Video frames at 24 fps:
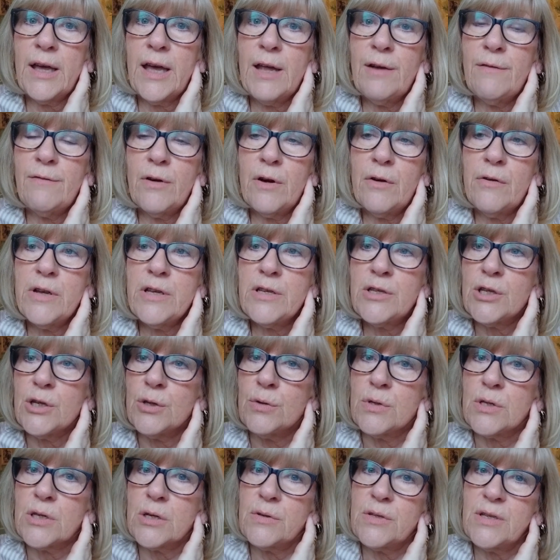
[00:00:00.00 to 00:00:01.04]
again very
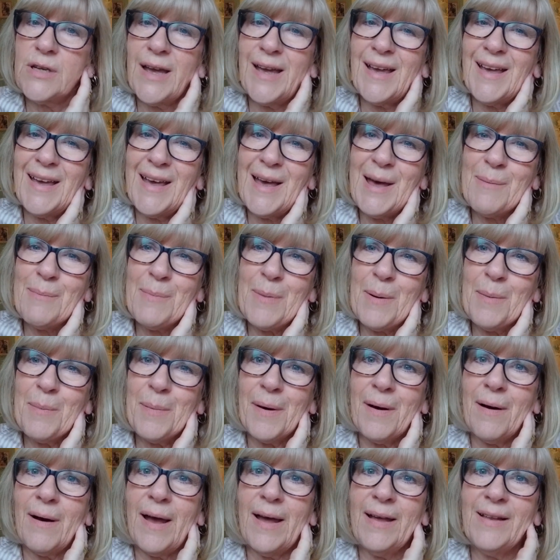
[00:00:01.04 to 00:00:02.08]
soon. So take care. Bye
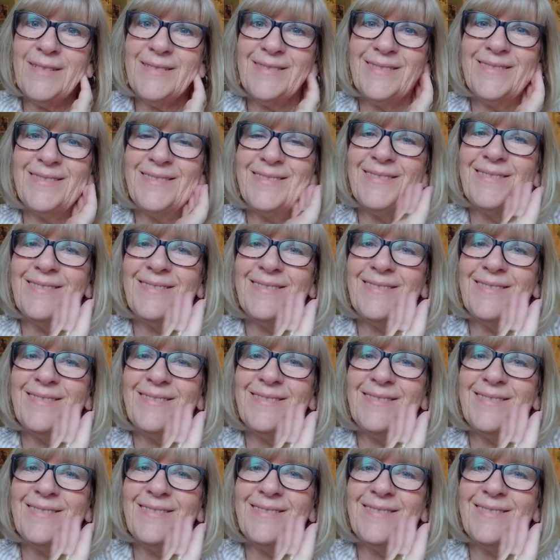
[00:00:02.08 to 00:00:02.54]
bye.